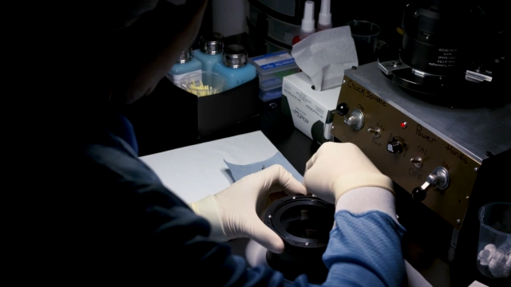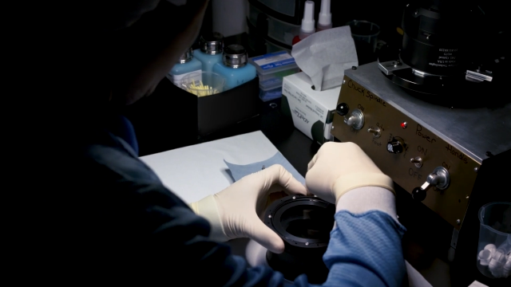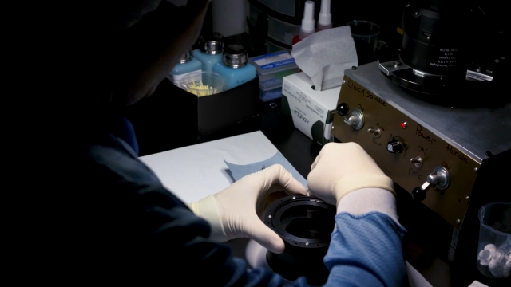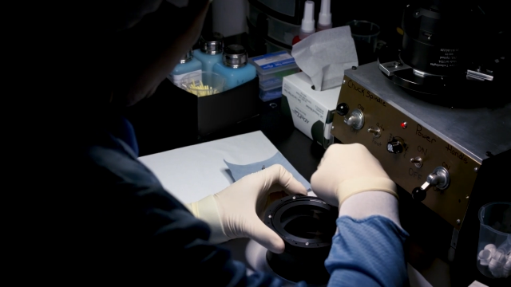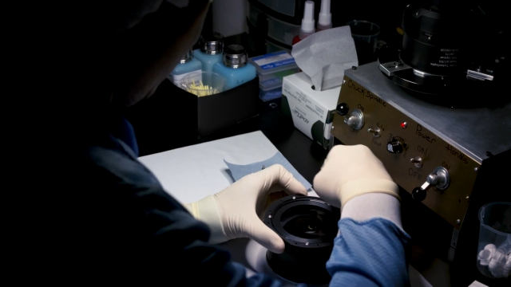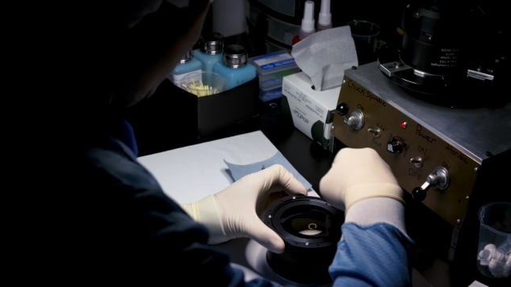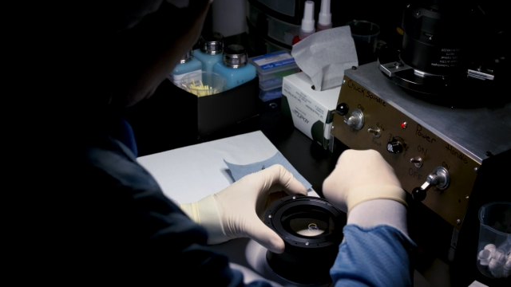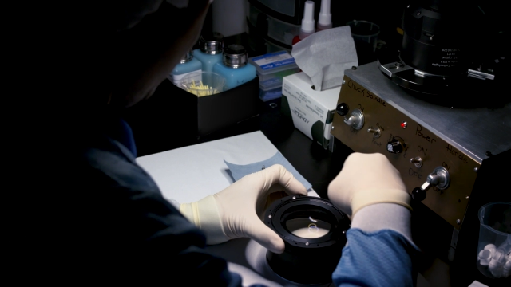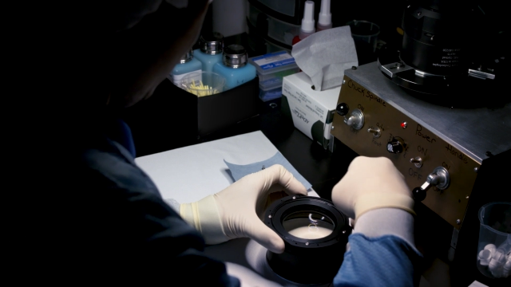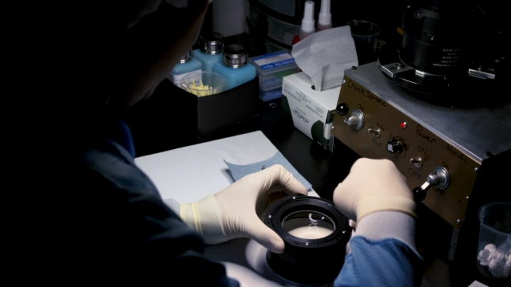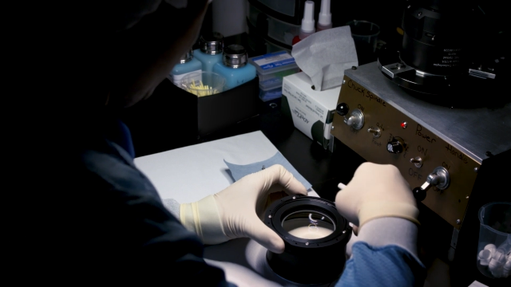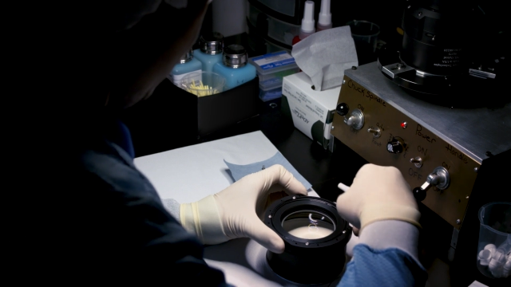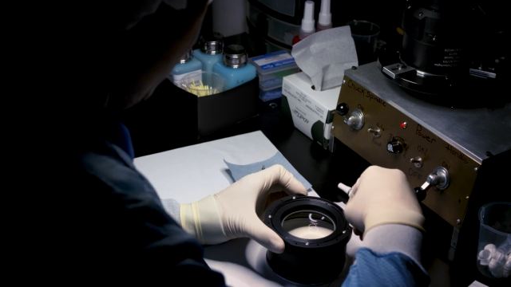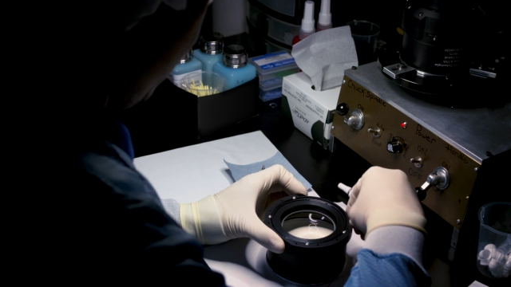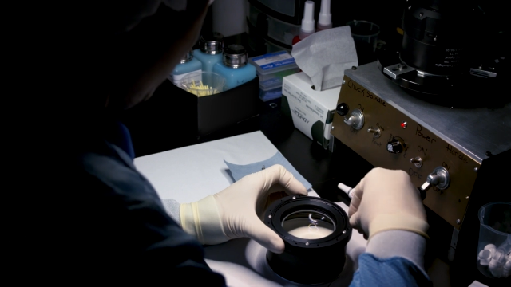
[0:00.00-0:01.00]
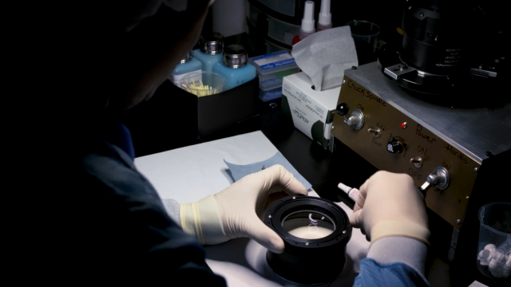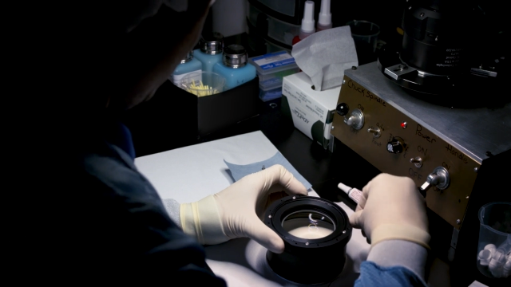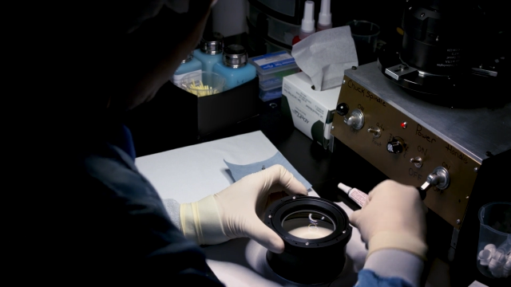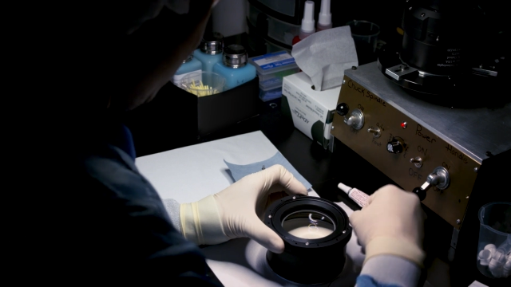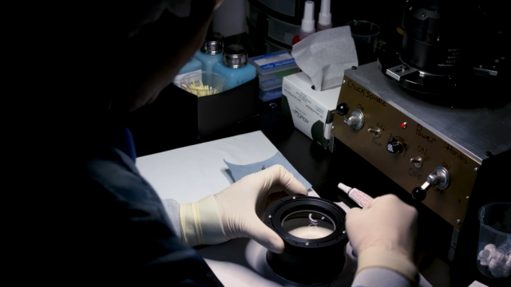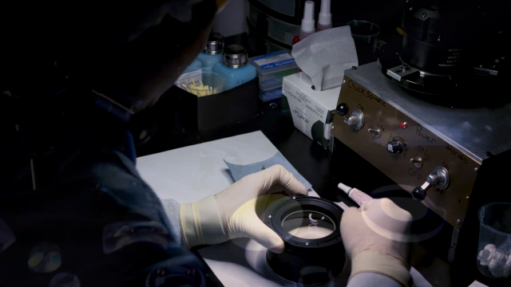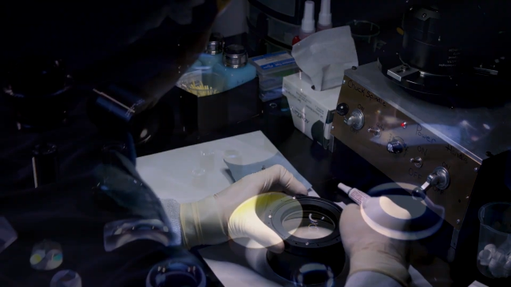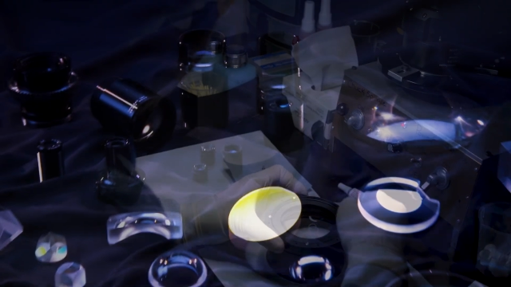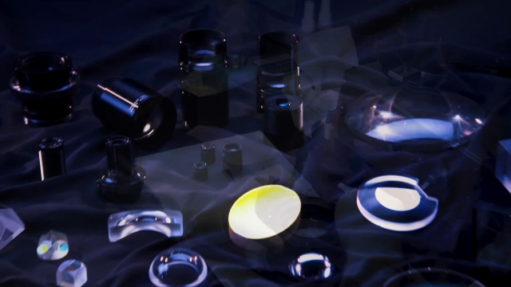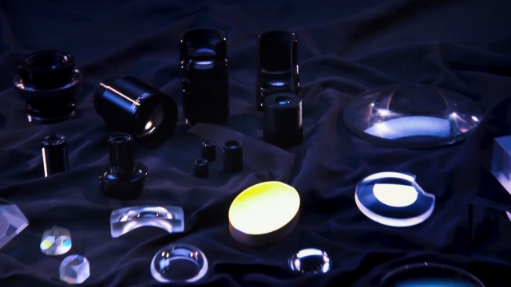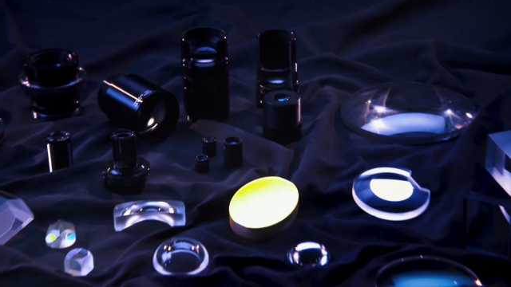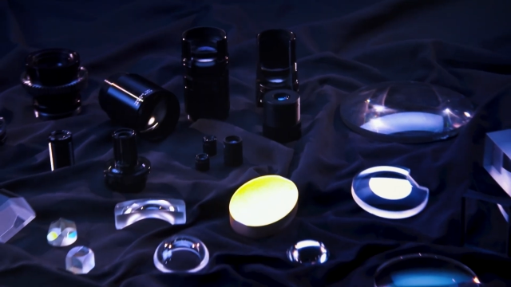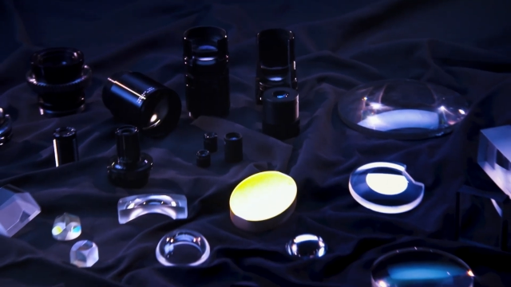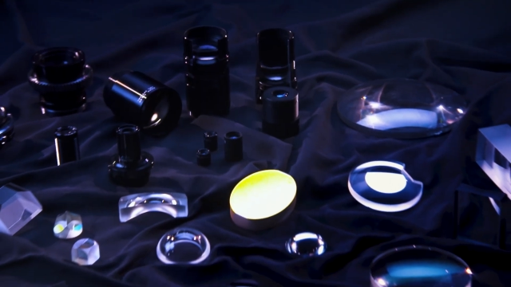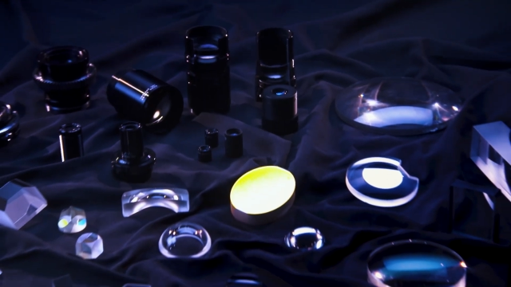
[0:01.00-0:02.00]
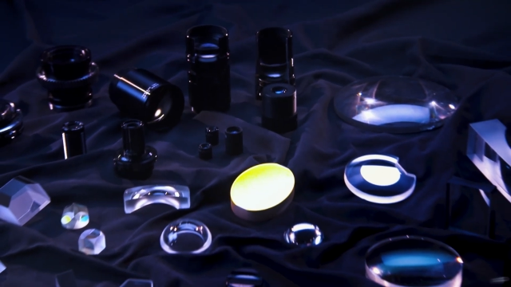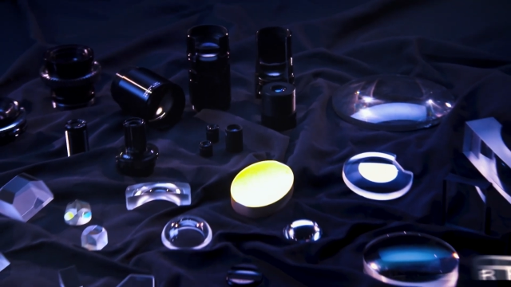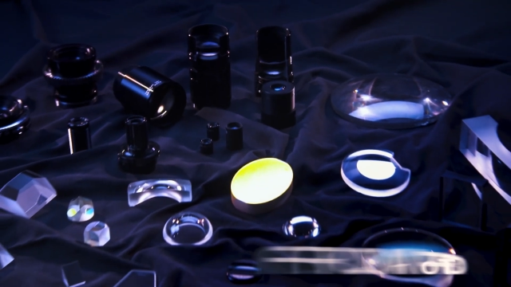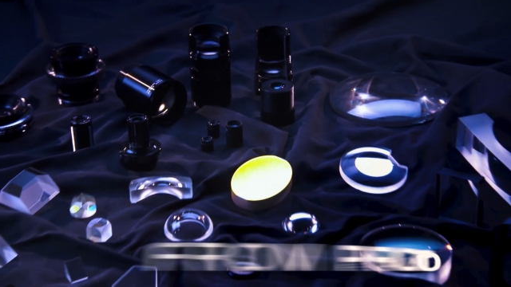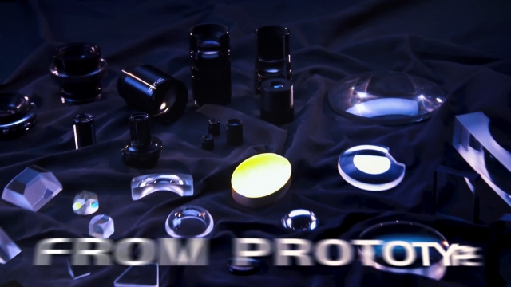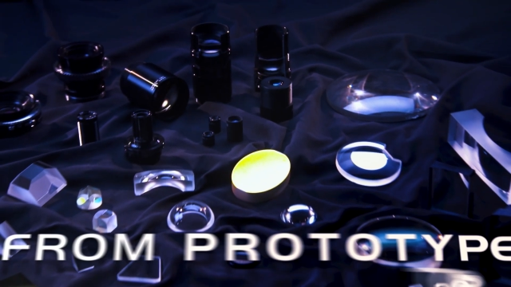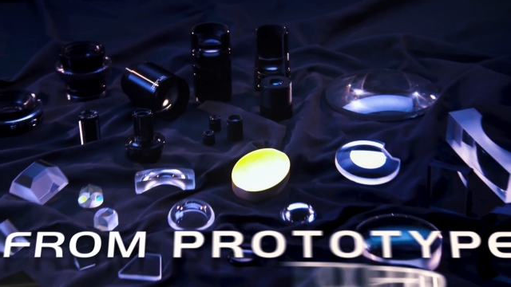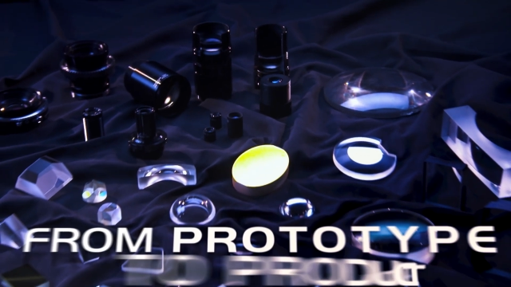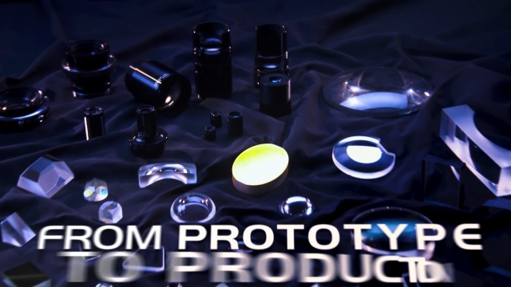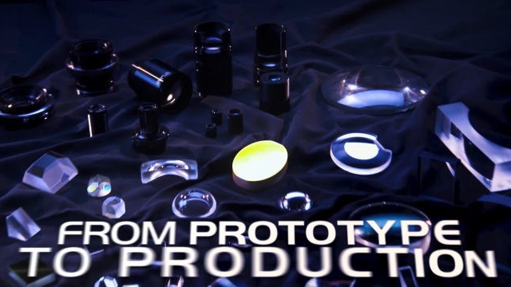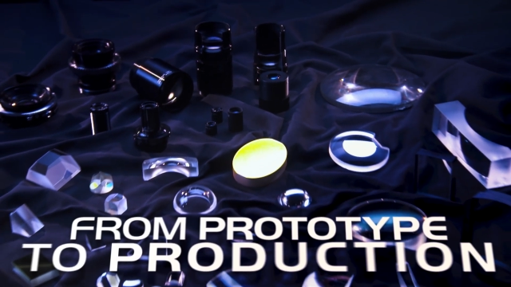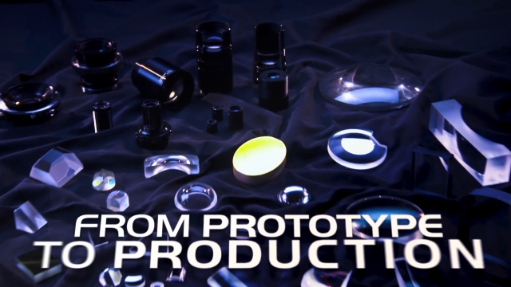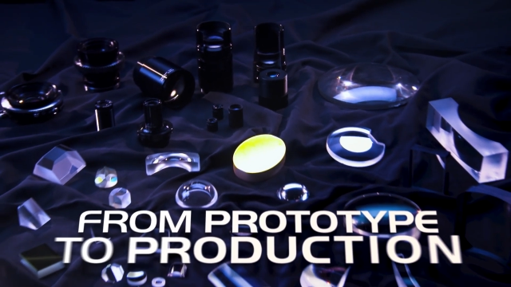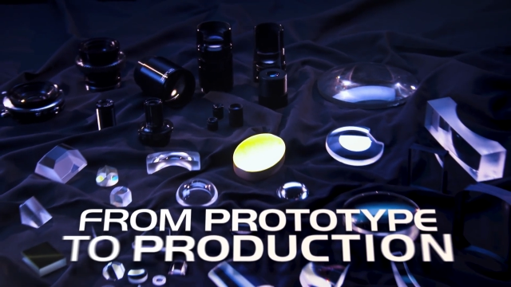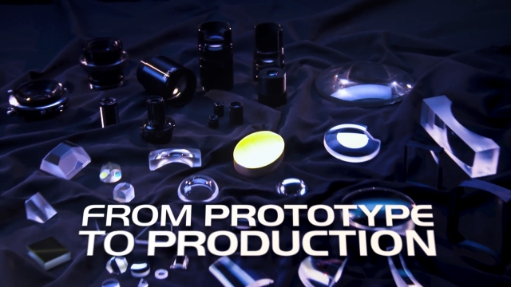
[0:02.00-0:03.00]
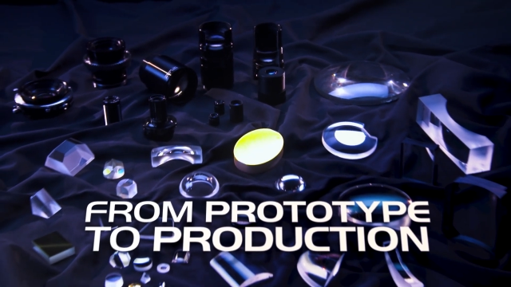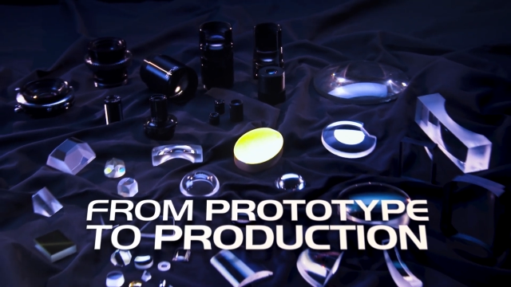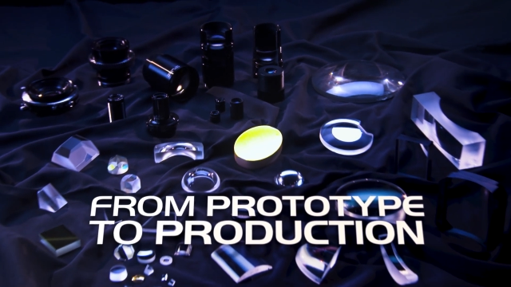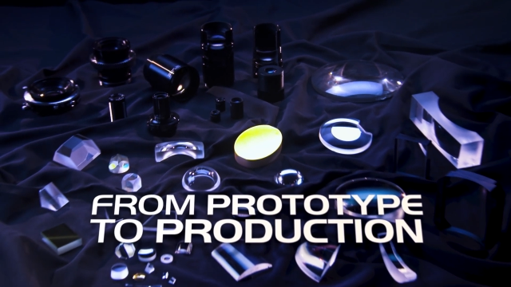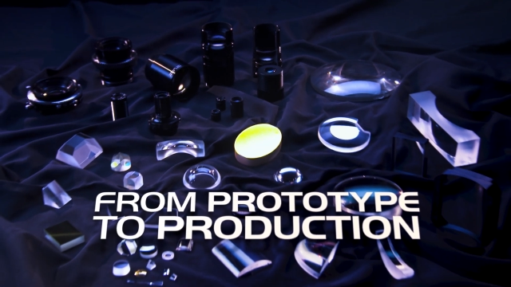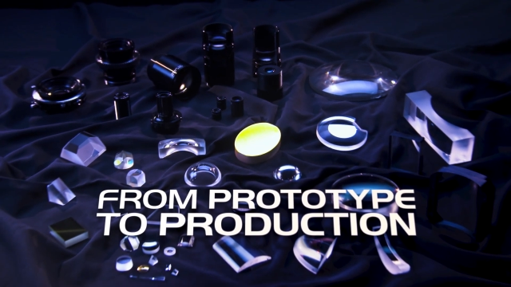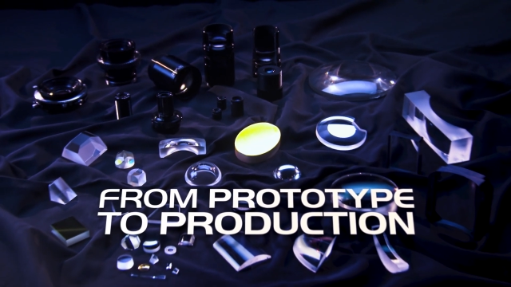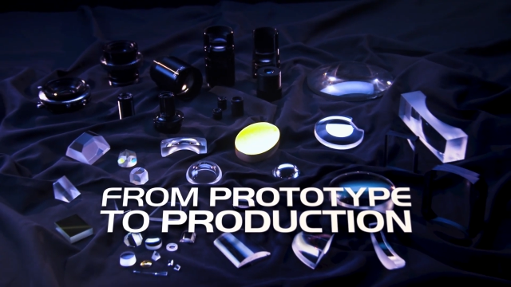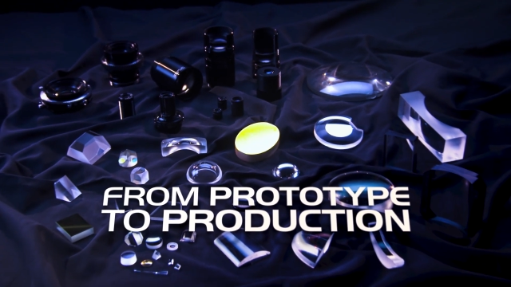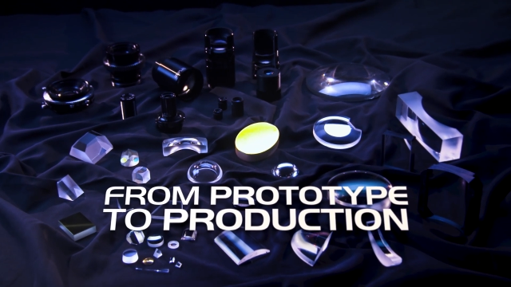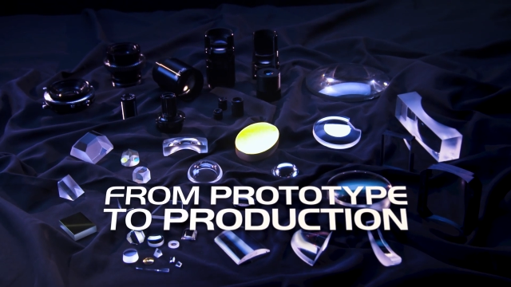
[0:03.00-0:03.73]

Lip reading: [unreadable: no face in view]